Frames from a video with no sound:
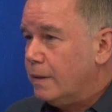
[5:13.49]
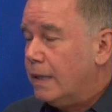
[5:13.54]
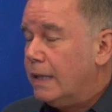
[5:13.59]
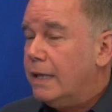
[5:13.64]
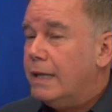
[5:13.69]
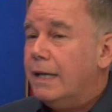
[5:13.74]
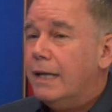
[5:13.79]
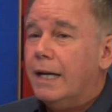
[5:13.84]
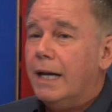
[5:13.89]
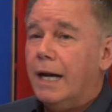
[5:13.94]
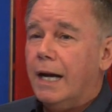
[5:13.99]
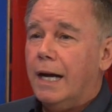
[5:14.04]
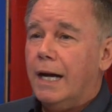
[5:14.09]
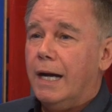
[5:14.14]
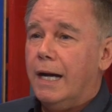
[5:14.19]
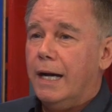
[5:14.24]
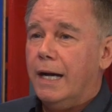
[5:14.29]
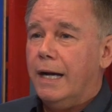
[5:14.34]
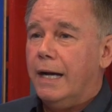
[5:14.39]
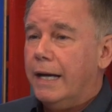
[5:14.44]

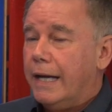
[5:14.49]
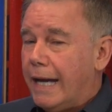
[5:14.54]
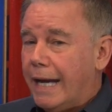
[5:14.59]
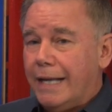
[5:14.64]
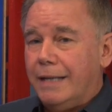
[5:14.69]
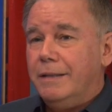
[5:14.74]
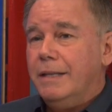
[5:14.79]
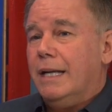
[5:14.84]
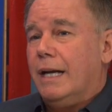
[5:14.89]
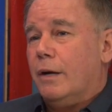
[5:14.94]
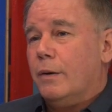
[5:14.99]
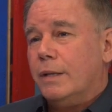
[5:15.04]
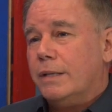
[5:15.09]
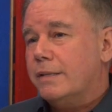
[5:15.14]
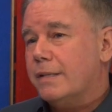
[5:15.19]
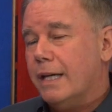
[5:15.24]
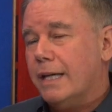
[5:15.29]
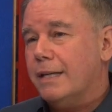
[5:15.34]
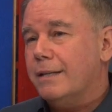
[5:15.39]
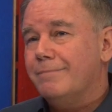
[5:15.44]
Uh, and you know,
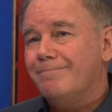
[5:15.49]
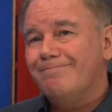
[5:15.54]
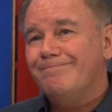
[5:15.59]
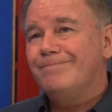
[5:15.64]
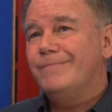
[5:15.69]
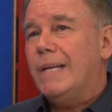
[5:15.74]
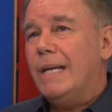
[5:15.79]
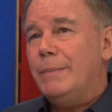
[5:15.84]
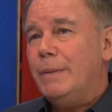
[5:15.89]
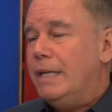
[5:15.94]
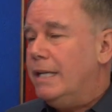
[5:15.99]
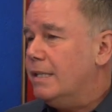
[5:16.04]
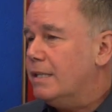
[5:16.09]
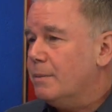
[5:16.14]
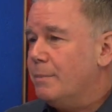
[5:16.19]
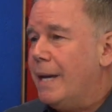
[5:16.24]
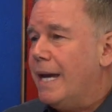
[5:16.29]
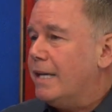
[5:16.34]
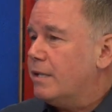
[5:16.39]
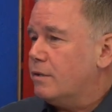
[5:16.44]
it's like, I mean, he's a
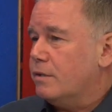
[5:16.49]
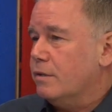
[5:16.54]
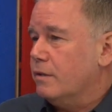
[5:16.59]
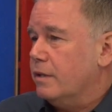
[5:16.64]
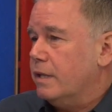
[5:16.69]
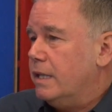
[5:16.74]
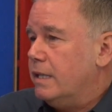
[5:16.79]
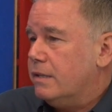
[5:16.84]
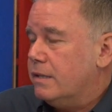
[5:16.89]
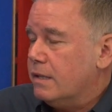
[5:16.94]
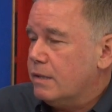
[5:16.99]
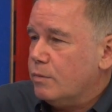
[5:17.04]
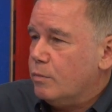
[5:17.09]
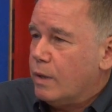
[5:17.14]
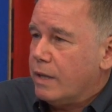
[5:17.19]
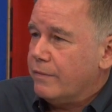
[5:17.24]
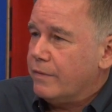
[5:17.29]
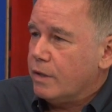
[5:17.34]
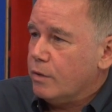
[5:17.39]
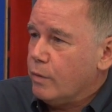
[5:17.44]
master. He's just
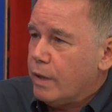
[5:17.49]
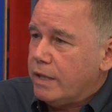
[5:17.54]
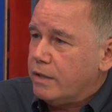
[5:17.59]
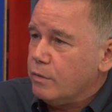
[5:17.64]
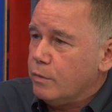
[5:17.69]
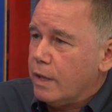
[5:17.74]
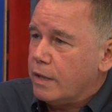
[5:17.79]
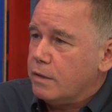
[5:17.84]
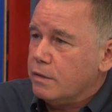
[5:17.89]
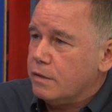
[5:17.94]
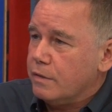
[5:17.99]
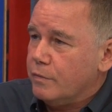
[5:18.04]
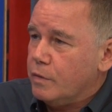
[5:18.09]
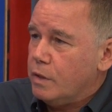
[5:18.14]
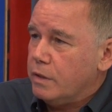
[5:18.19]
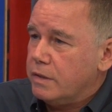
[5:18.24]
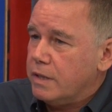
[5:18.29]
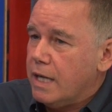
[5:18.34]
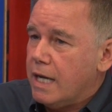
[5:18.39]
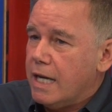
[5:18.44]
one of the great directors of
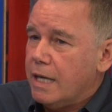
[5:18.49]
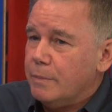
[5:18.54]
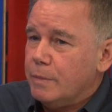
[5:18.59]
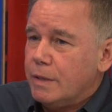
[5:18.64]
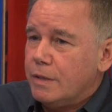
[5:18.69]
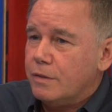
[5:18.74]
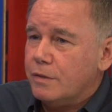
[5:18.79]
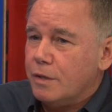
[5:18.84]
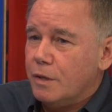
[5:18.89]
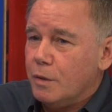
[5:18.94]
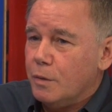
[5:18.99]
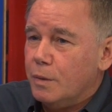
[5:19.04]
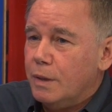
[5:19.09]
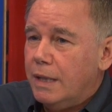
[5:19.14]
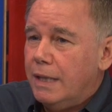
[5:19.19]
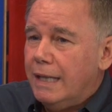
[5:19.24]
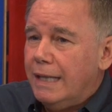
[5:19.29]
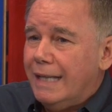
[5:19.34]
all time. And so